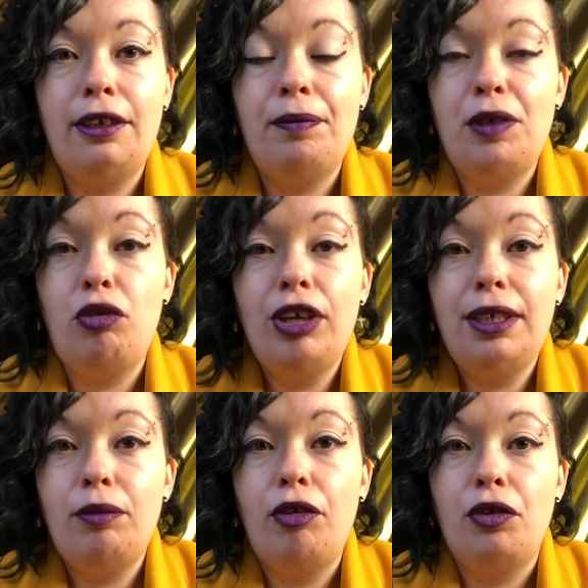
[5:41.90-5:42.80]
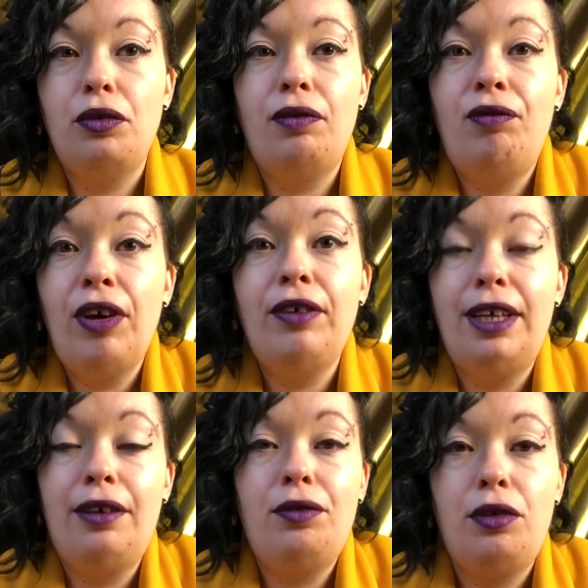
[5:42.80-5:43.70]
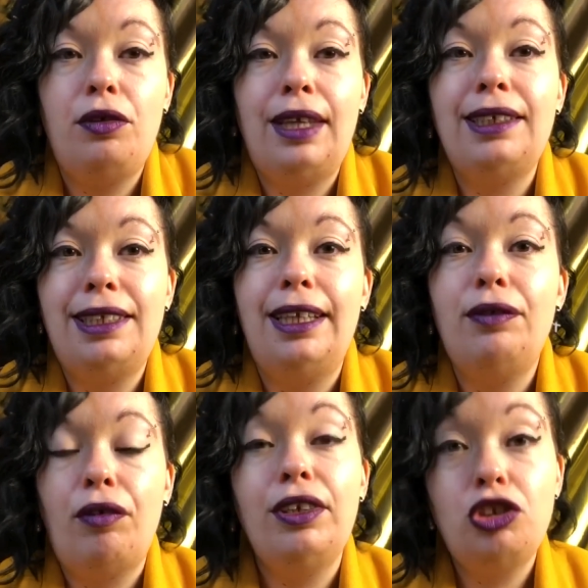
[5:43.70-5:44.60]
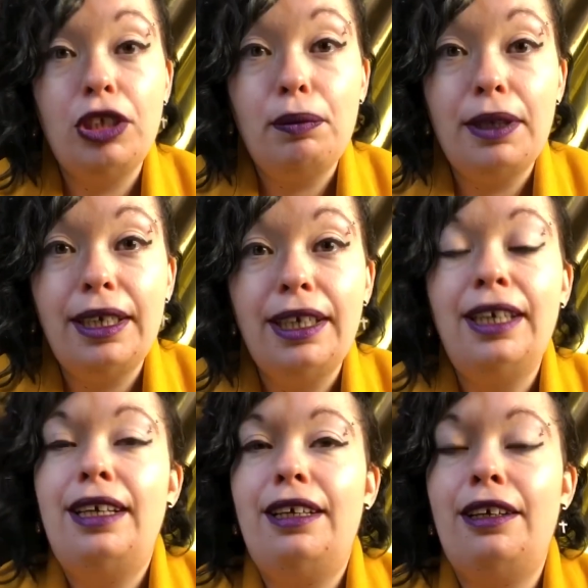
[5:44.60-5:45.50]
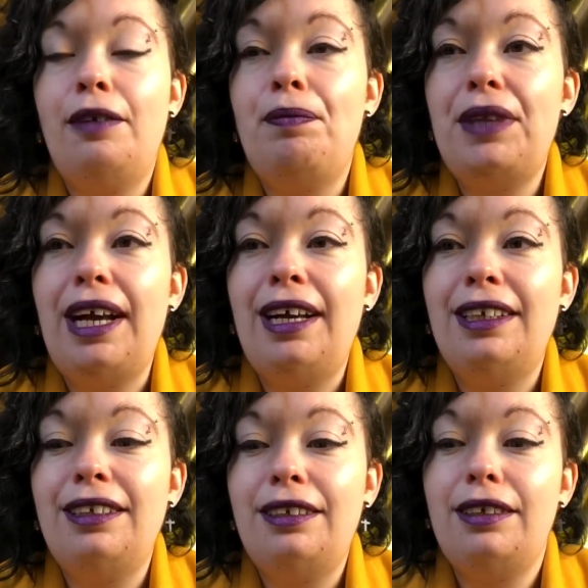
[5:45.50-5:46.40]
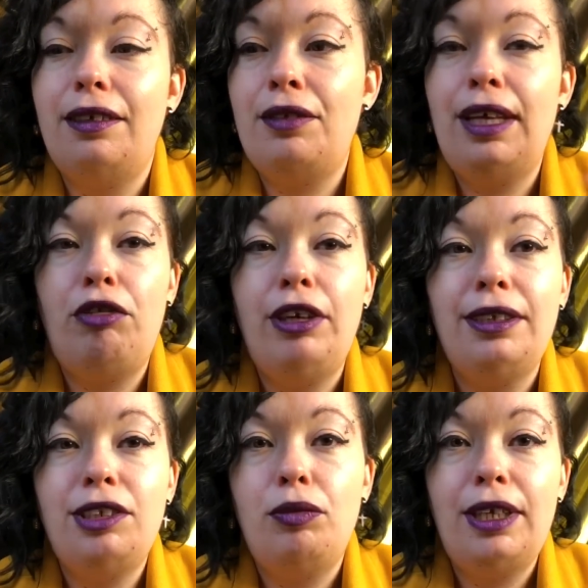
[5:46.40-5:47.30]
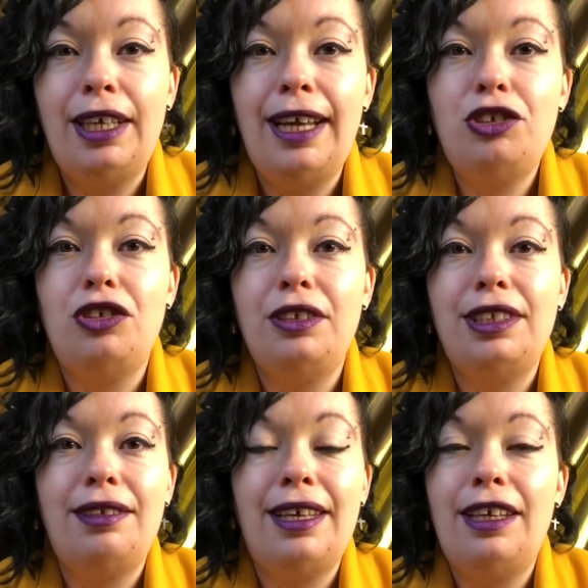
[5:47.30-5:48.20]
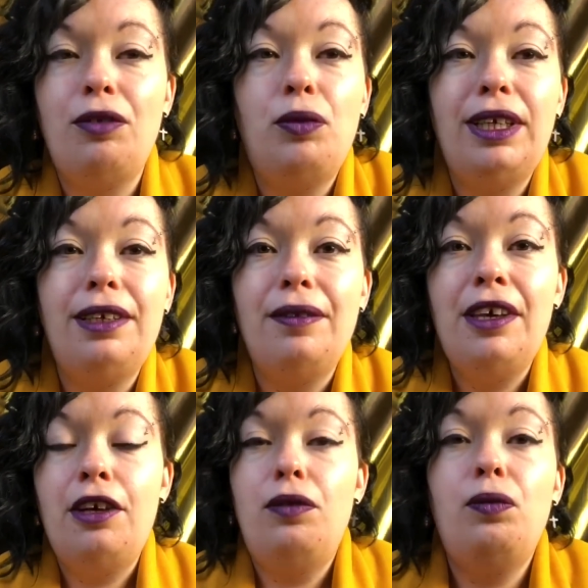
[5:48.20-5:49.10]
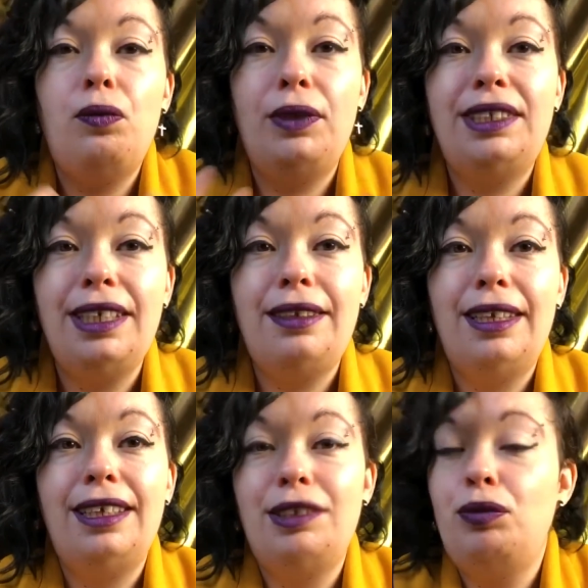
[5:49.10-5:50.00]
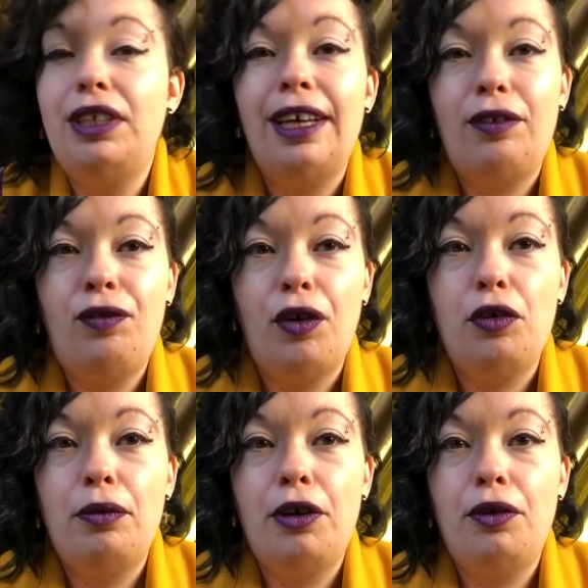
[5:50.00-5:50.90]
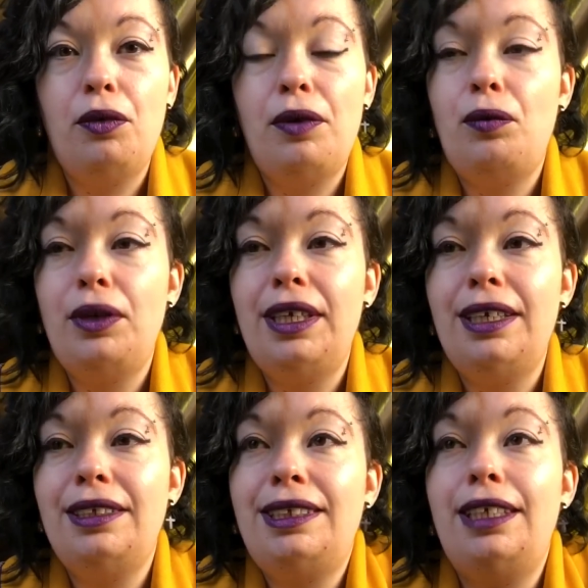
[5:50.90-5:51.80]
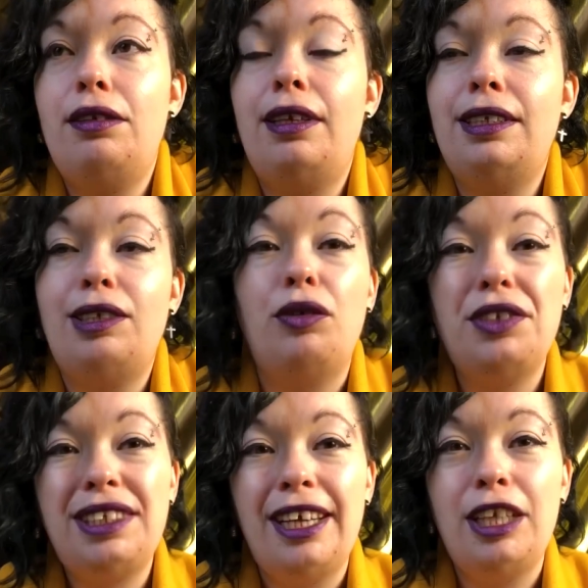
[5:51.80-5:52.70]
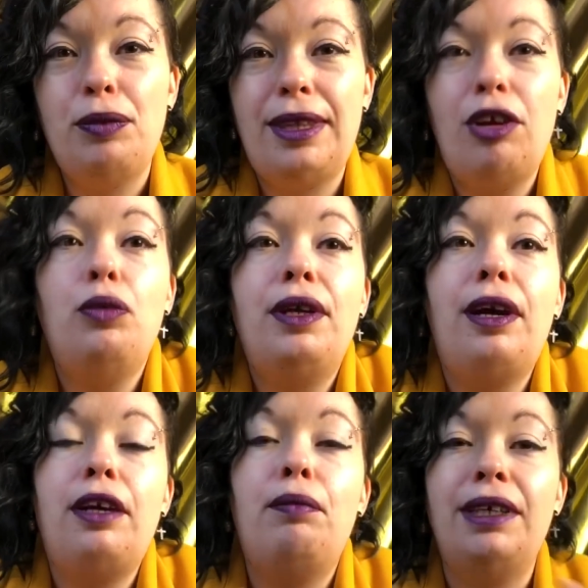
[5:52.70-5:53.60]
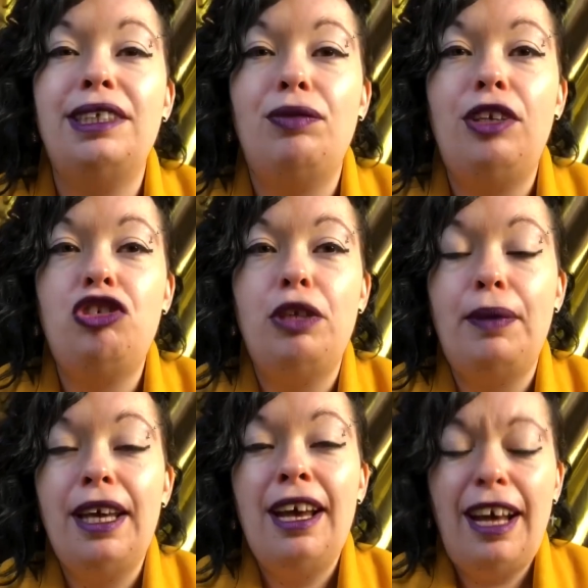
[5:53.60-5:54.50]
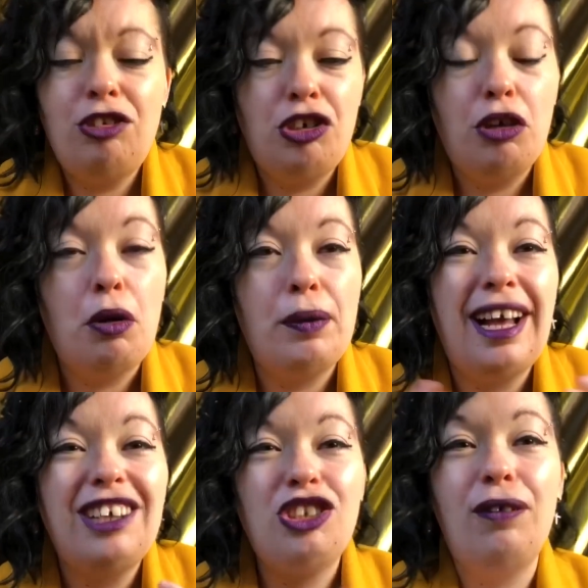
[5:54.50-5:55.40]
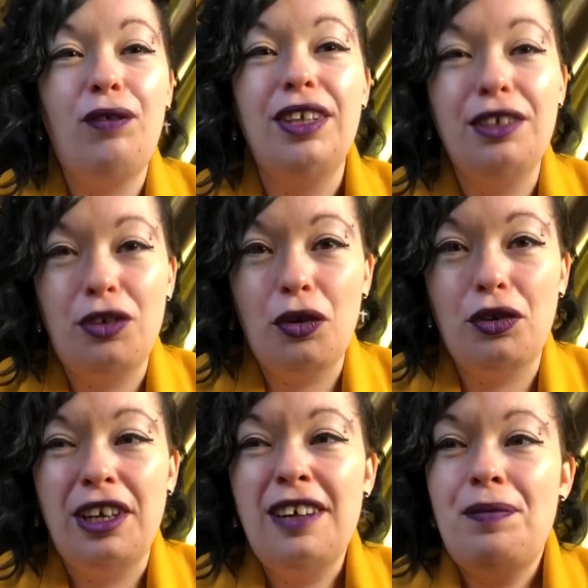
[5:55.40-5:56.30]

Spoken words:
creating products that they're selling very cheaply, and they're creating so many collections, then we see things, we get FOMO, we see that it's on sale, we think, oh, I can buy this really cheaply. And you know what? We actually feel good.